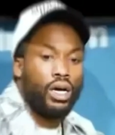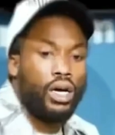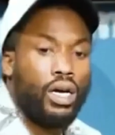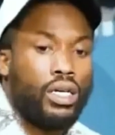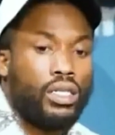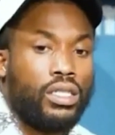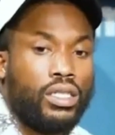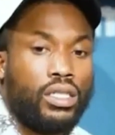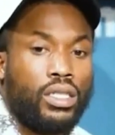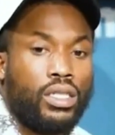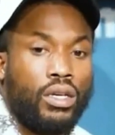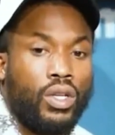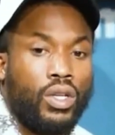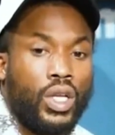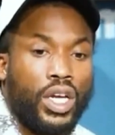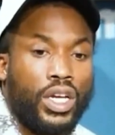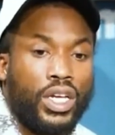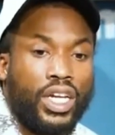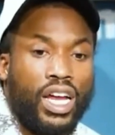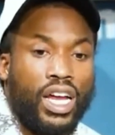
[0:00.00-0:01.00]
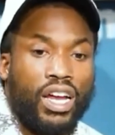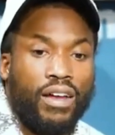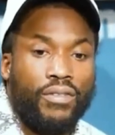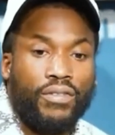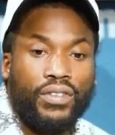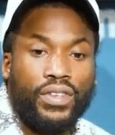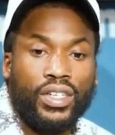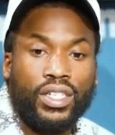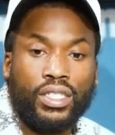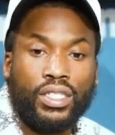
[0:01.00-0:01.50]
nothing like Diddy's old
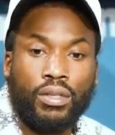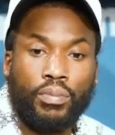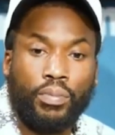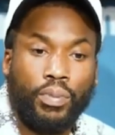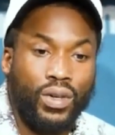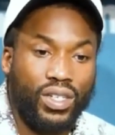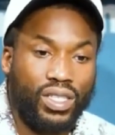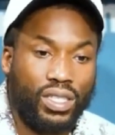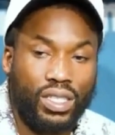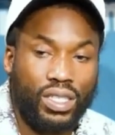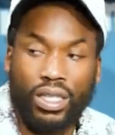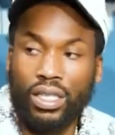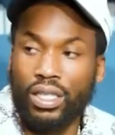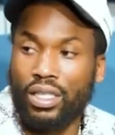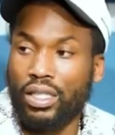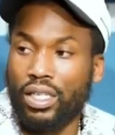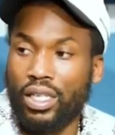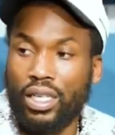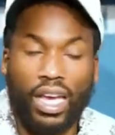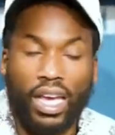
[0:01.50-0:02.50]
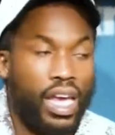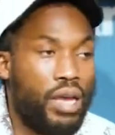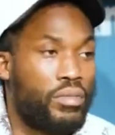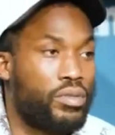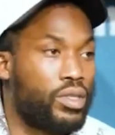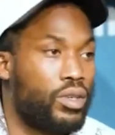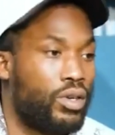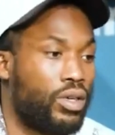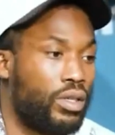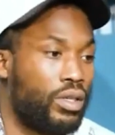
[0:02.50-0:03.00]
life. If you didn't know, there's
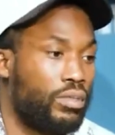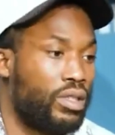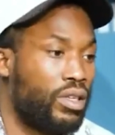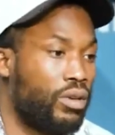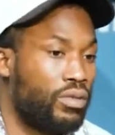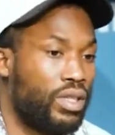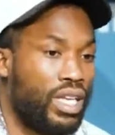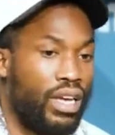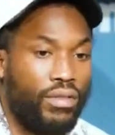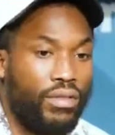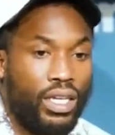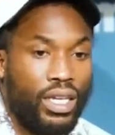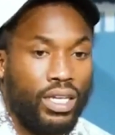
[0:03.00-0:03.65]
no internet, no